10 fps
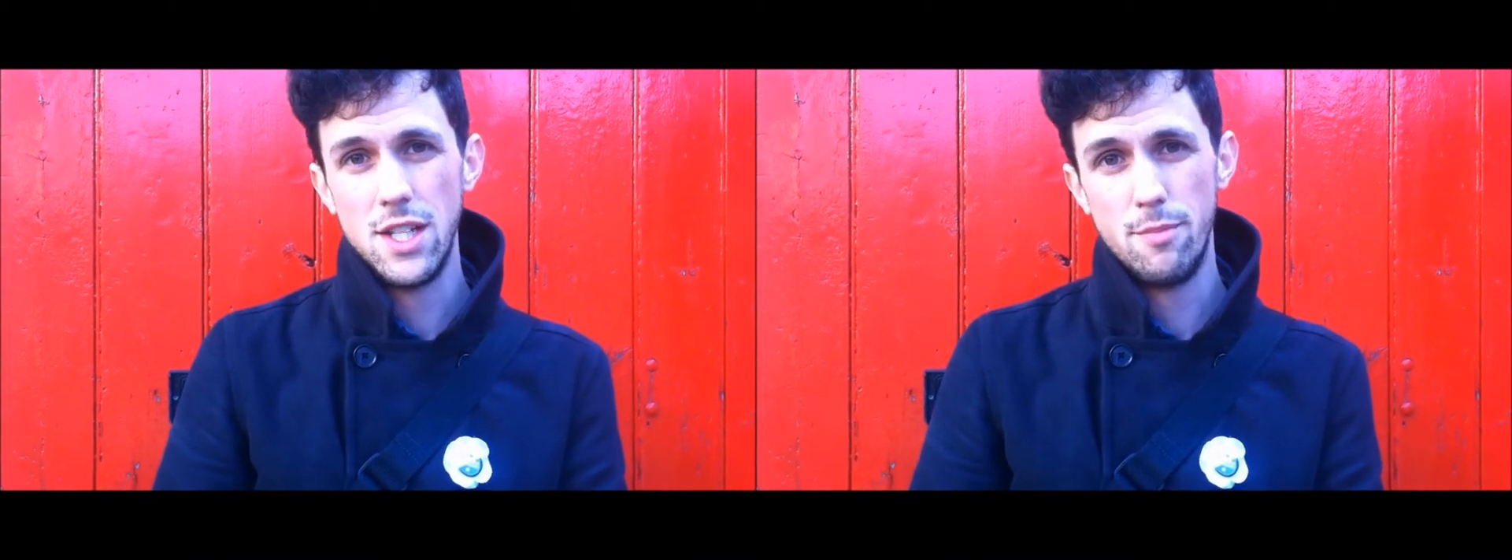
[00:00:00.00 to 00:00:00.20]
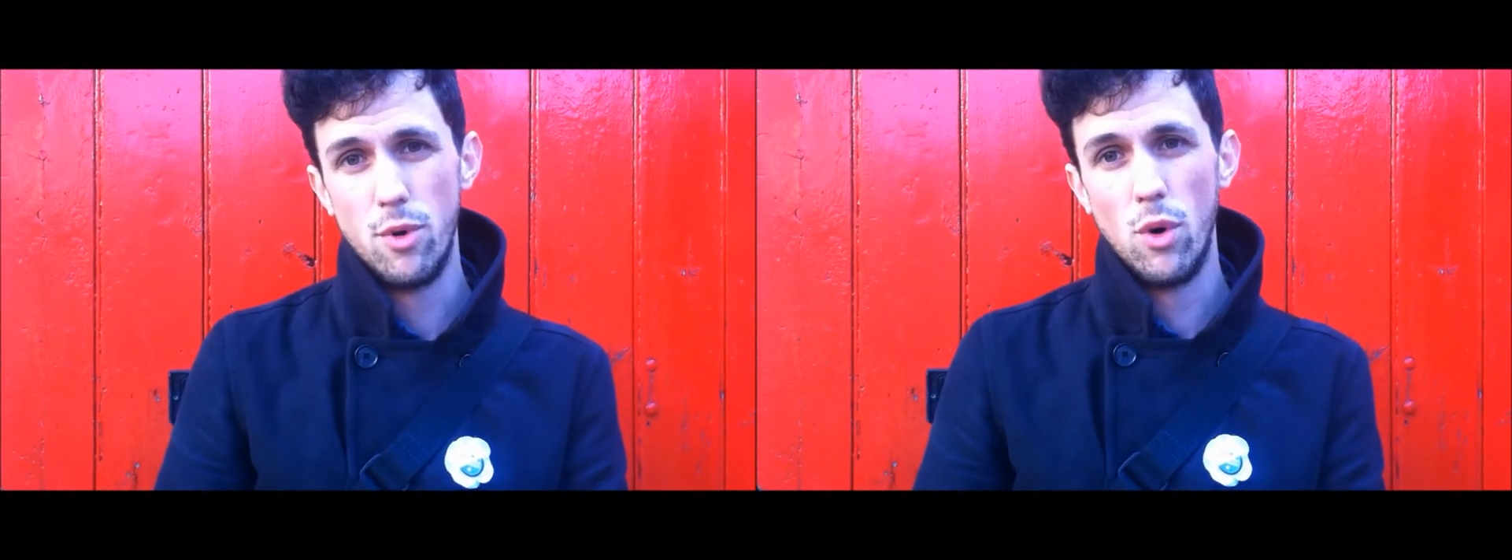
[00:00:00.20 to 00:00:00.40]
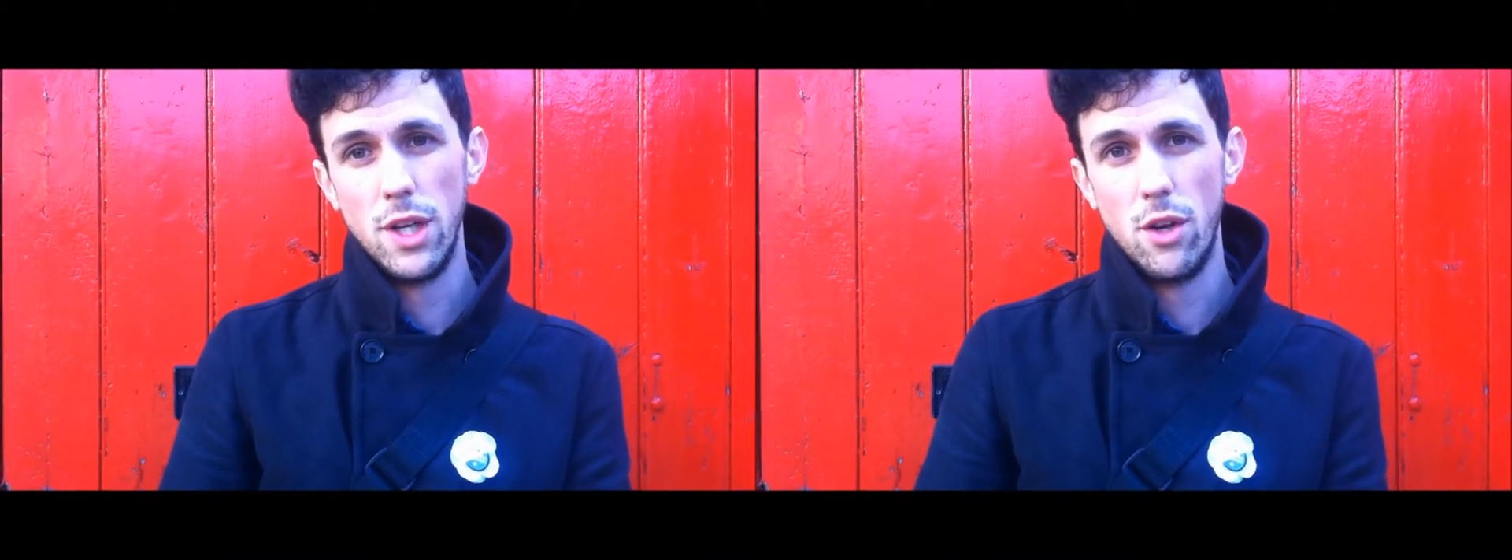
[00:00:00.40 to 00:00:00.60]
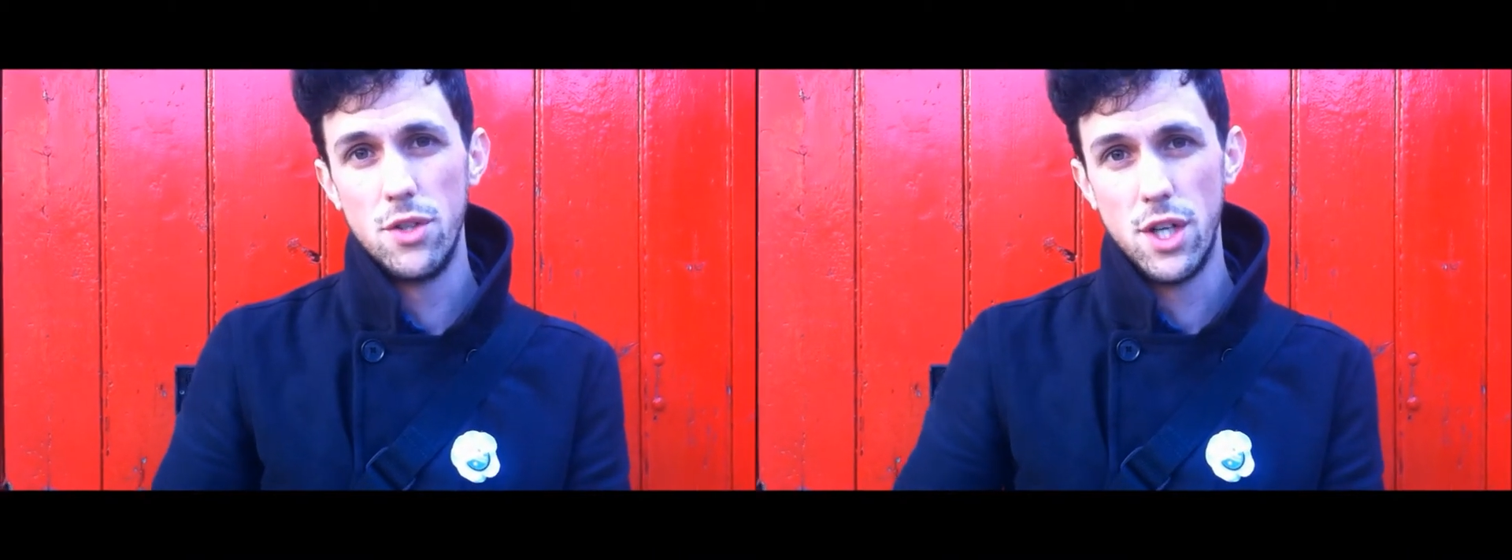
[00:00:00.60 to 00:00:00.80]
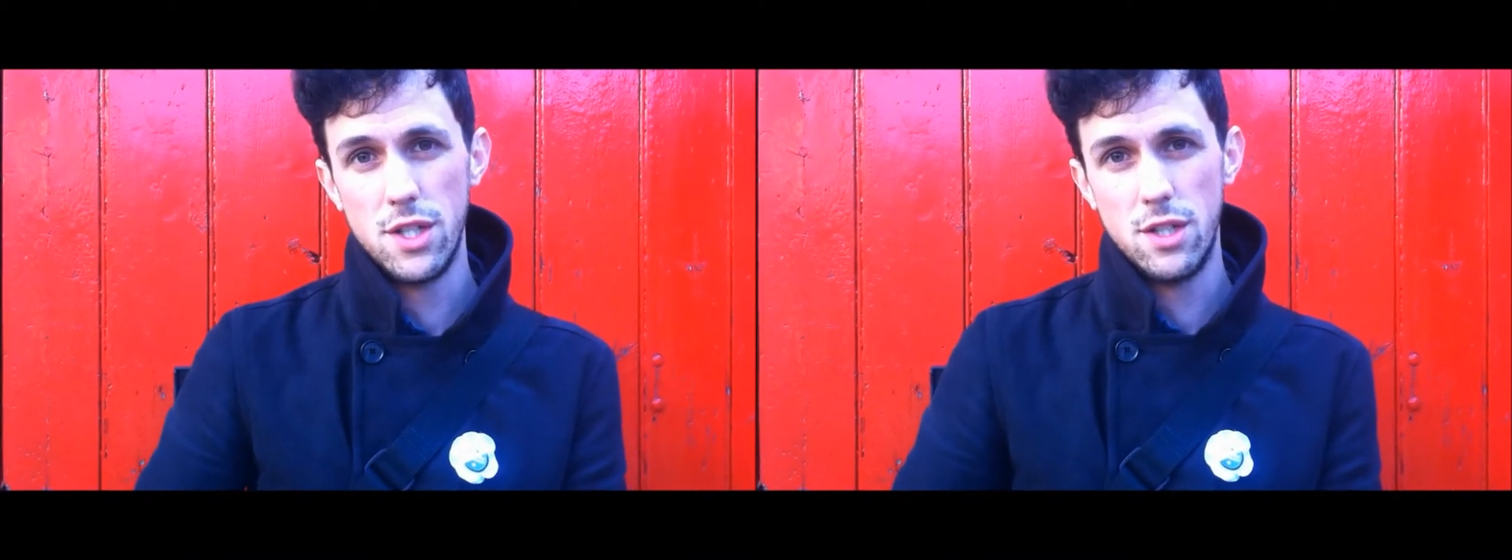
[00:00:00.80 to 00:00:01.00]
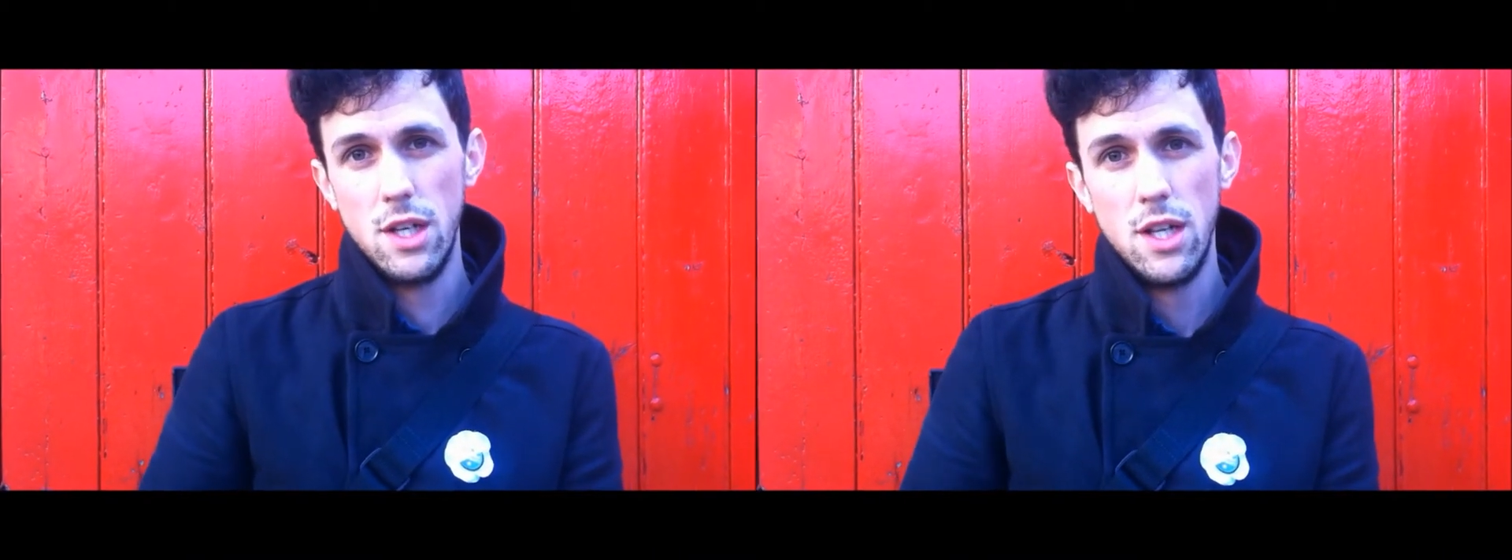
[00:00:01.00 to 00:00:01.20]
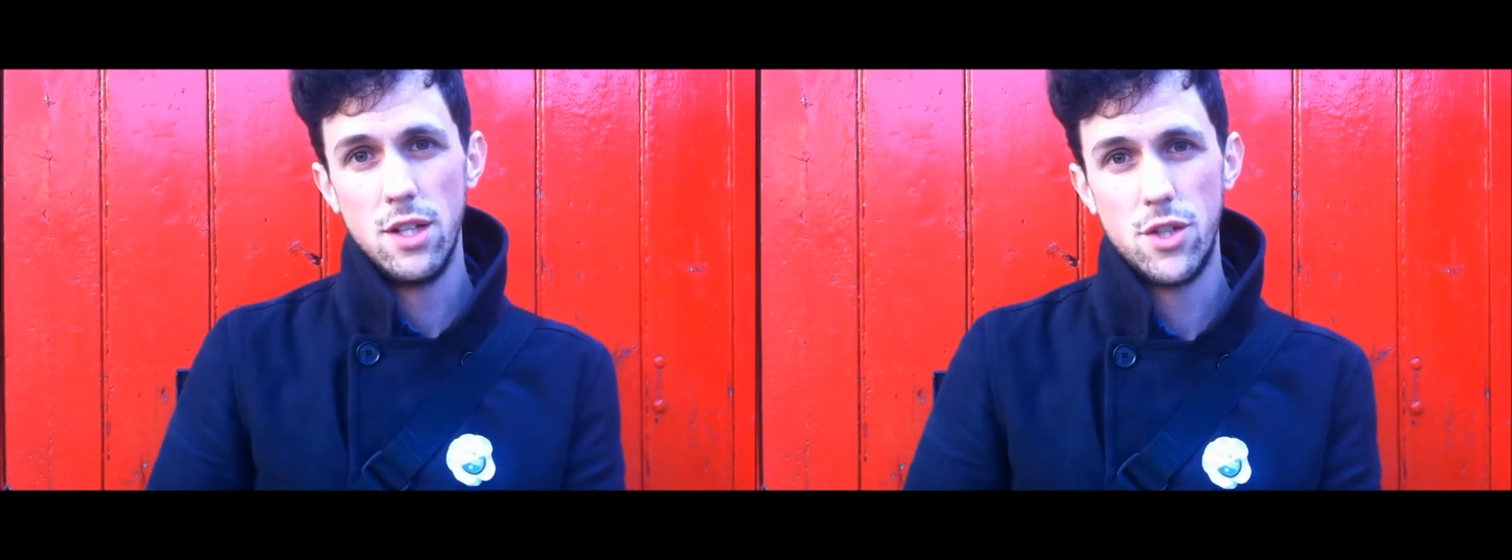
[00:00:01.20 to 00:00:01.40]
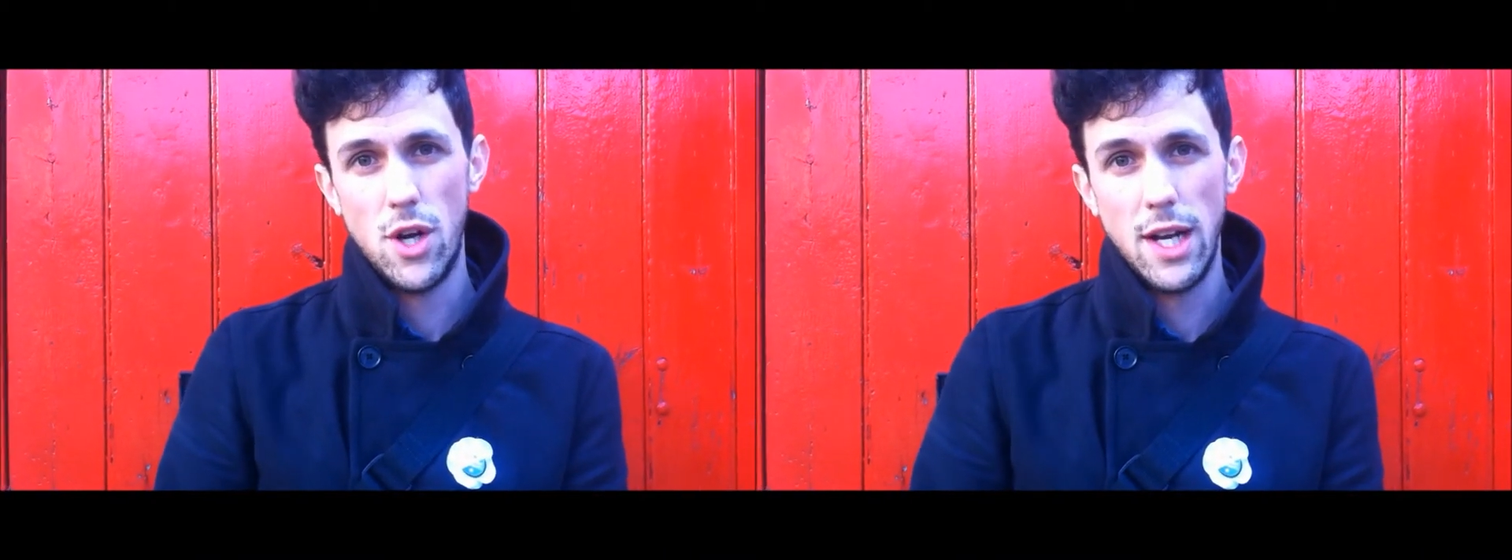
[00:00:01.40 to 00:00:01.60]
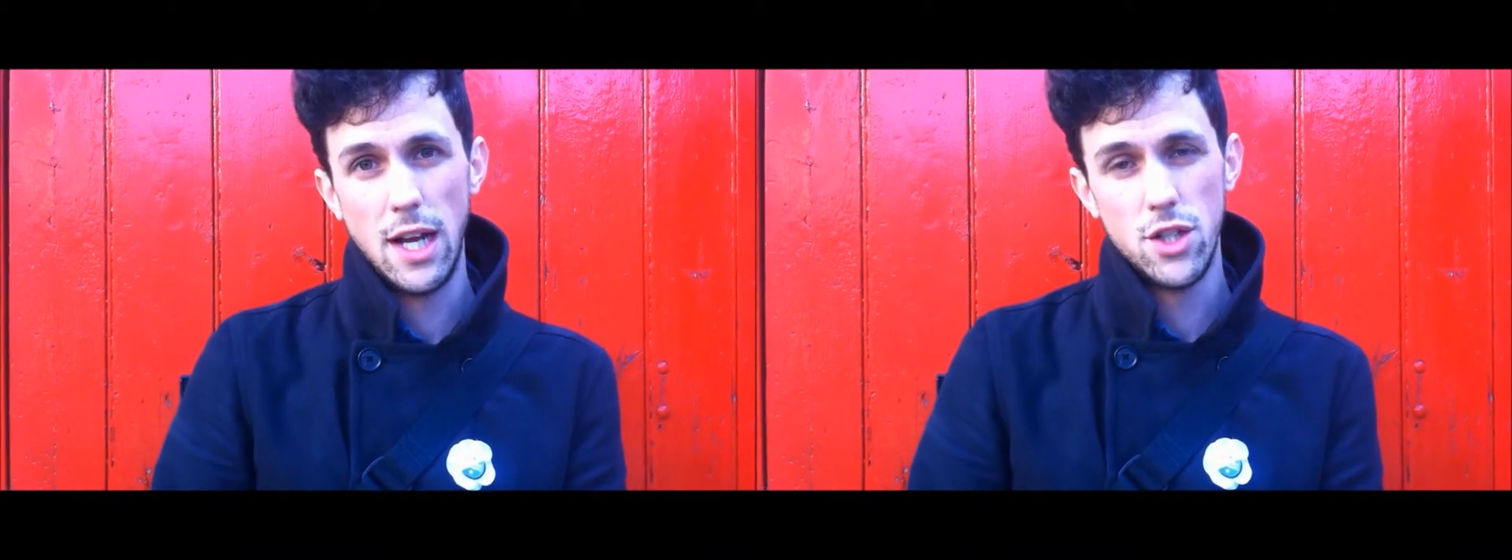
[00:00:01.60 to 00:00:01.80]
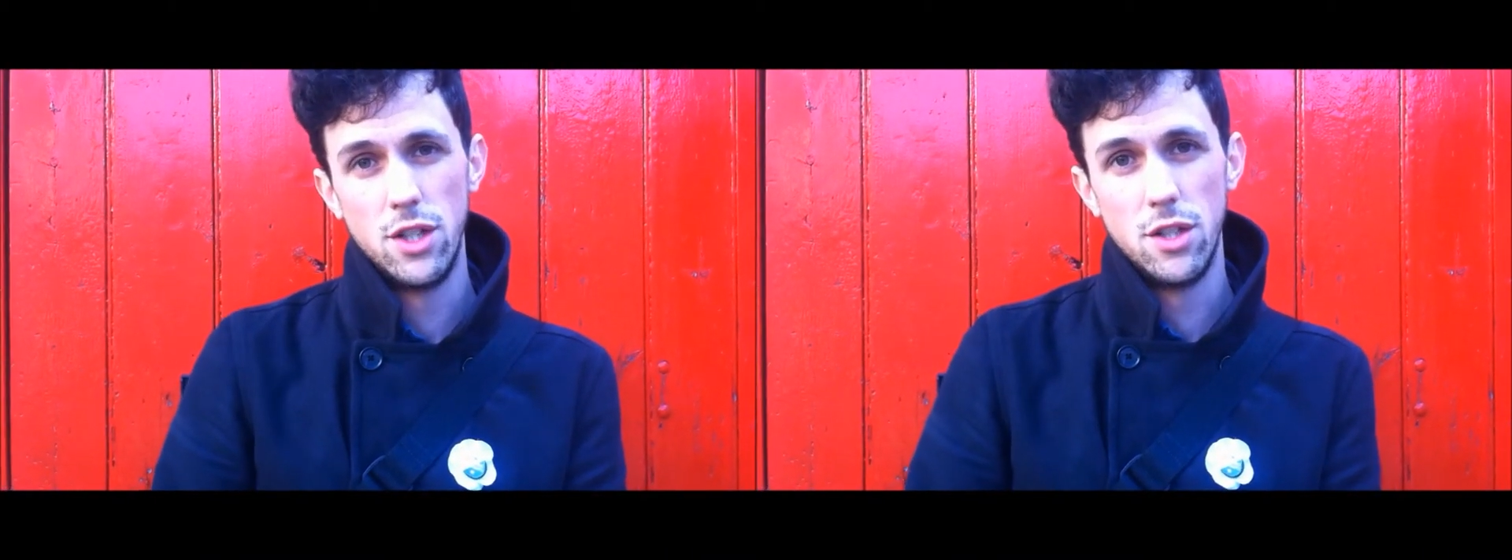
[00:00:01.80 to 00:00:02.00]
is supporting not just the
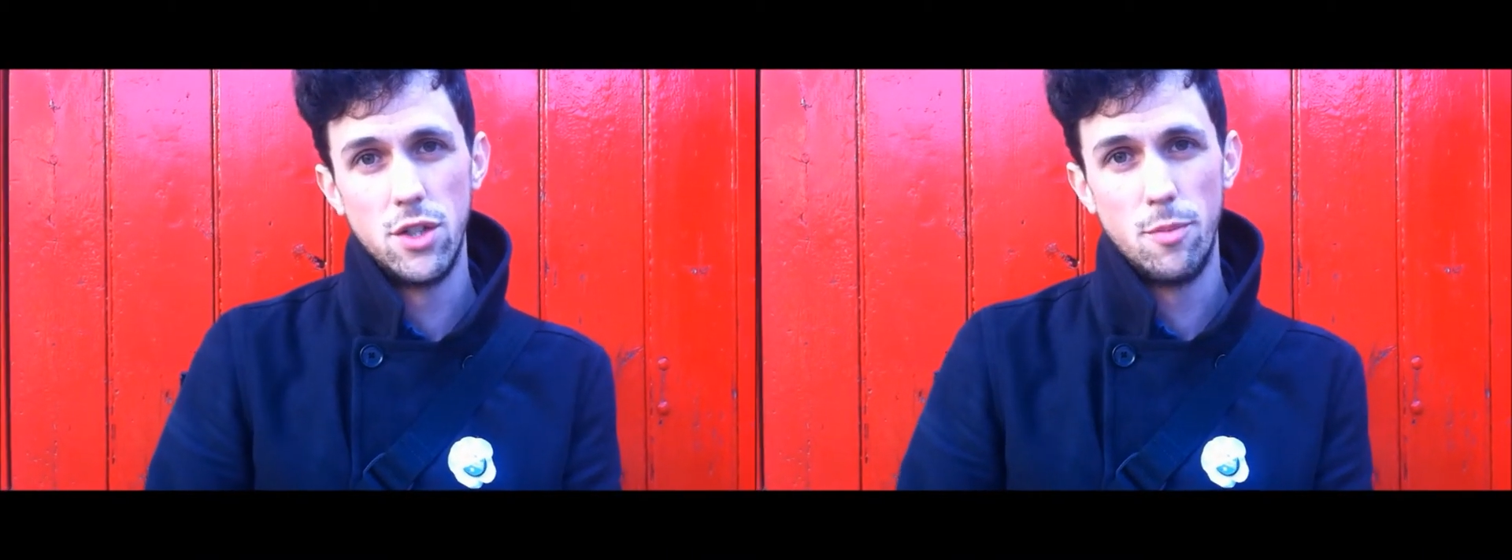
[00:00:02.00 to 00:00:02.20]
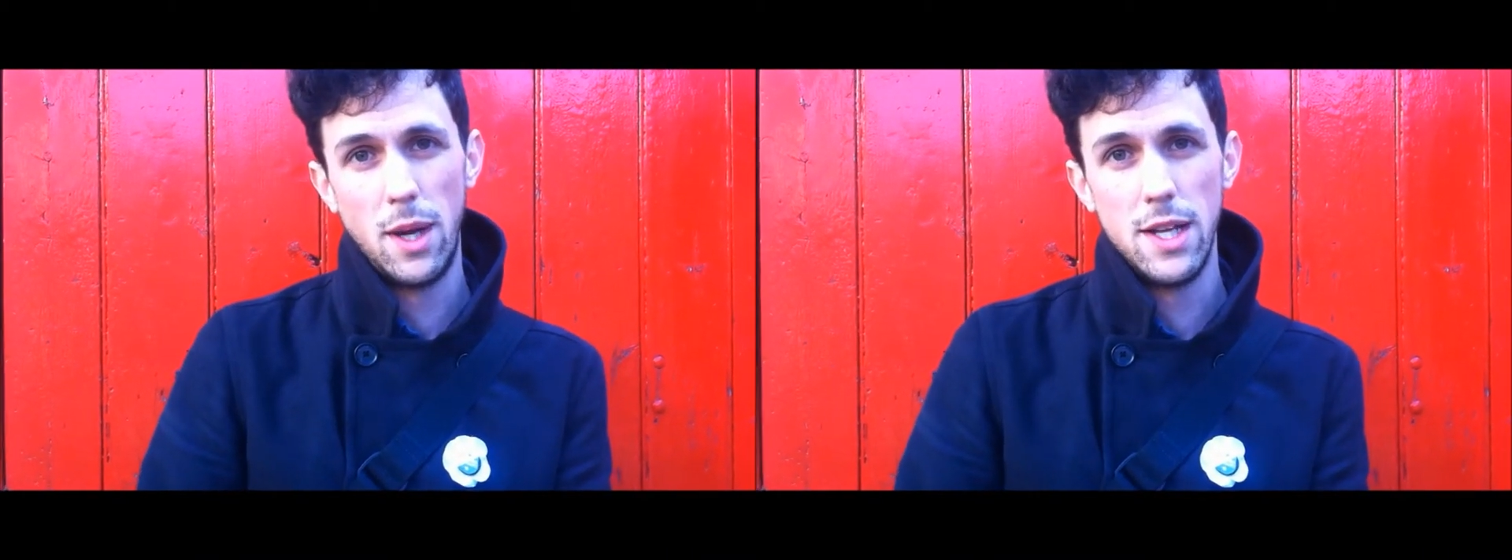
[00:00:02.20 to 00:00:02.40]
strike action that took